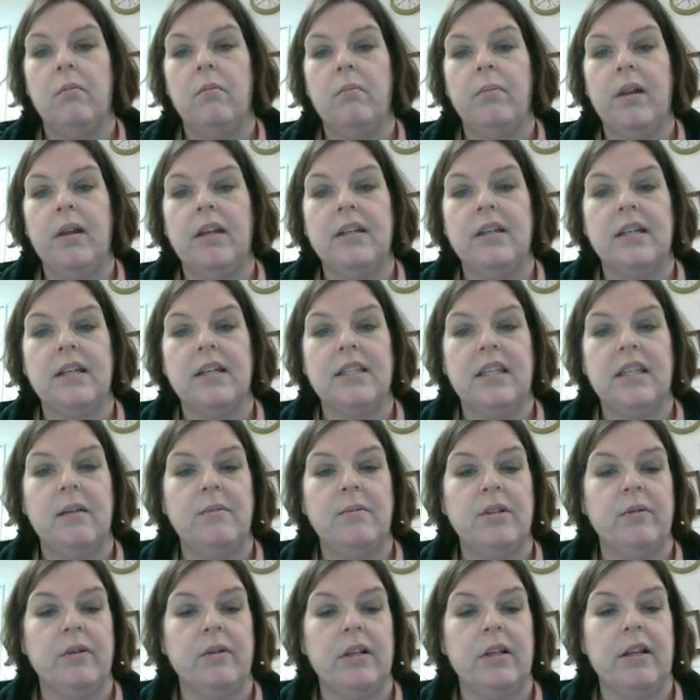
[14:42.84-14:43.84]
but it does keep
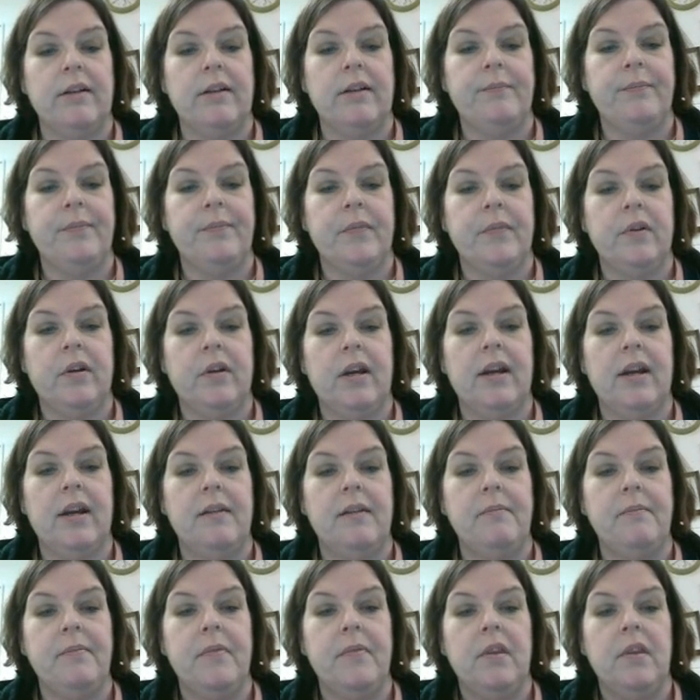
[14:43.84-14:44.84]
doing that,
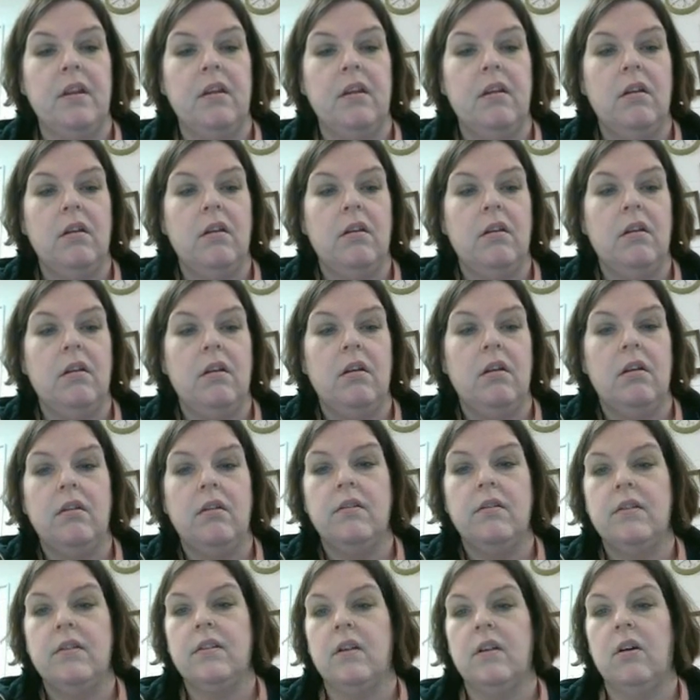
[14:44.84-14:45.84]
okay?
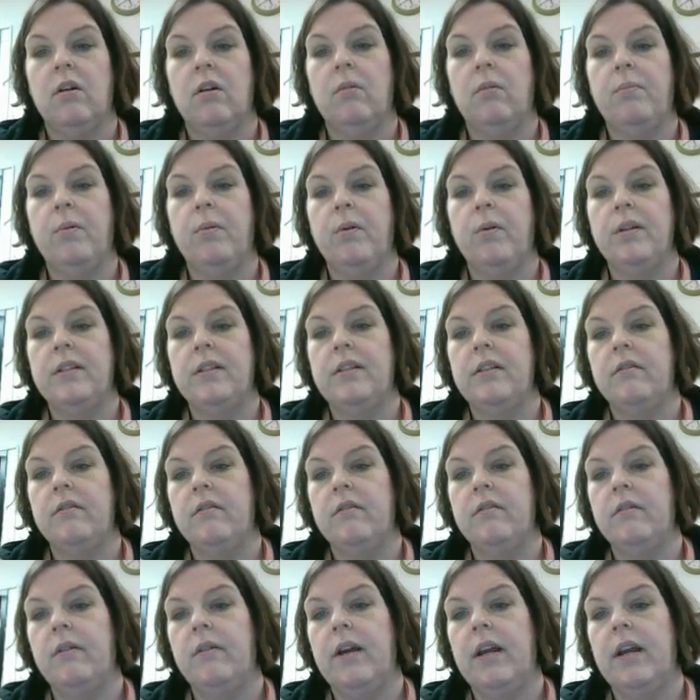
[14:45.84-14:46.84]
So
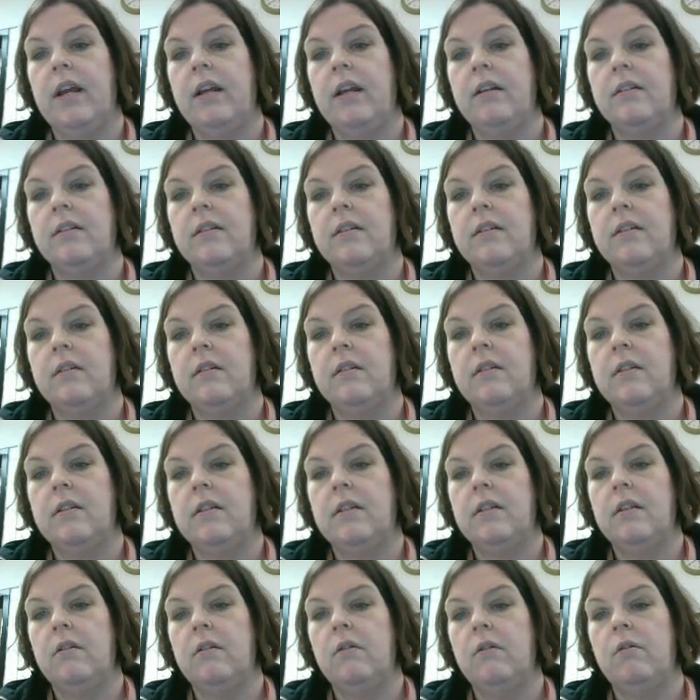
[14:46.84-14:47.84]

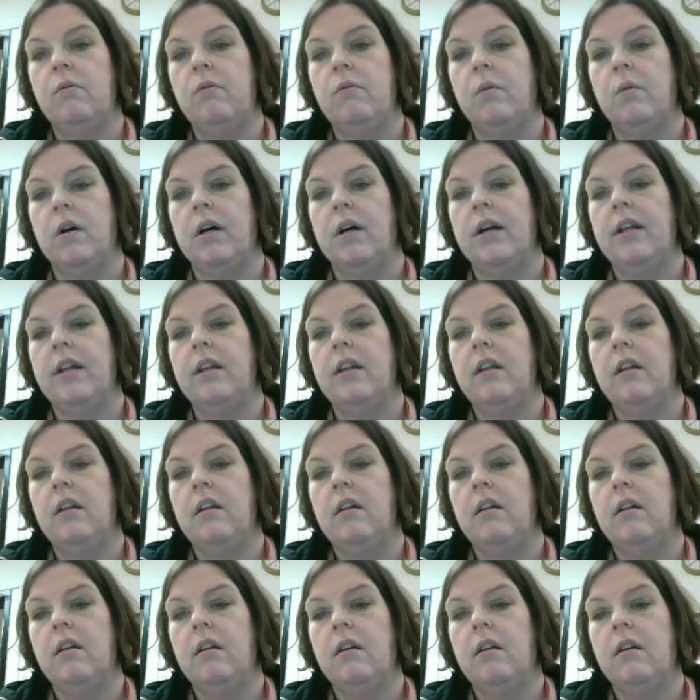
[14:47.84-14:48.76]
0.0821